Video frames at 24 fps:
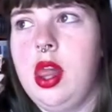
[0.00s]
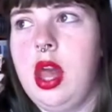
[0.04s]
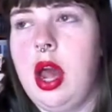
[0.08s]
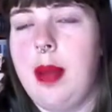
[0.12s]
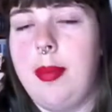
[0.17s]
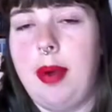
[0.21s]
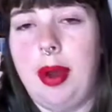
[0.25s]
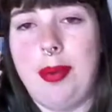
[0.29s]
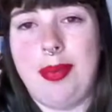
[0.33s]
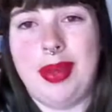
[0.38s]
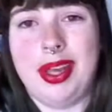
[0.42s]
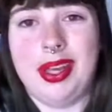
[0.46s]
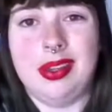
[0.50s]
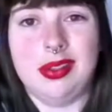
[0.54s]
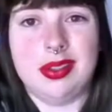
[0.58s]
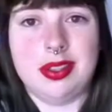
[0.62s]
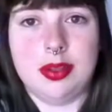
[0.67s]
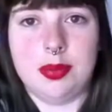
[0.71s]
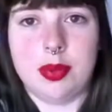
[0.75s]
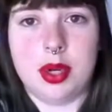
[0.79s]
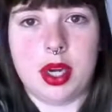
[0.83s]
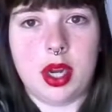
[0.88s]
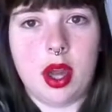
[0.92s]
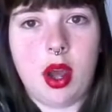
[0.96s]
I bought bagels
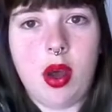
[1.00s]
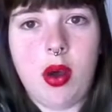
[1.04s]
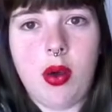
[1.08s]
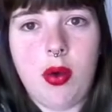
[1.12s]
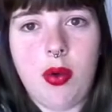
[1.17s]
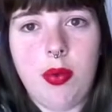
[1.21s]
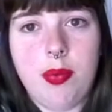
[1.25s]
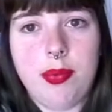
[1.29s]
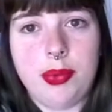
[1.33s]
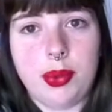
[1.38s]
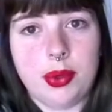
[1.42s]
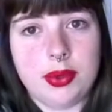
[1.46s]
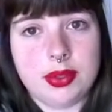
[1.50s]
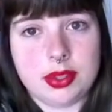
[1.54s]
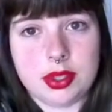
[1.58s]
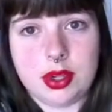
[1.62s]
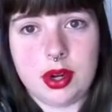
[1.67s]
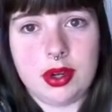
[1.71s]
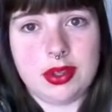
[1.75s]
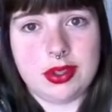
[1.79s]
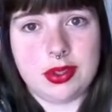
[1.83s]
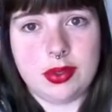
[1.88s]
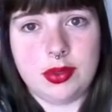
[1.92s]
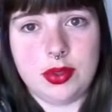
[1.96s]
to bring home. Those are
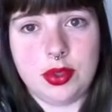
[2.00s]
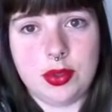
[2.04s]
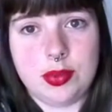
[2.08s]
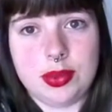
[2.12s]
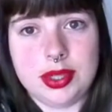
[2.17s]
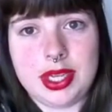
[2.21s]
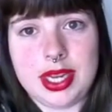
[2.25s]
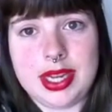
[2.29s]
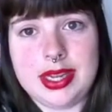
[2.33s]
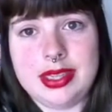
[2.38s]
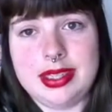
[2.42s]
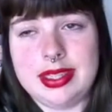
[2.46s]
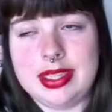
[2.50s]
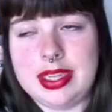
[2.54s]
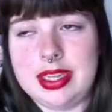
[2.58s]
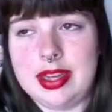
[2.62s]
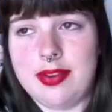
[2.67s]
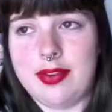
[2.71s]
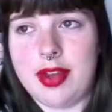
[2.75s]
also super tasty.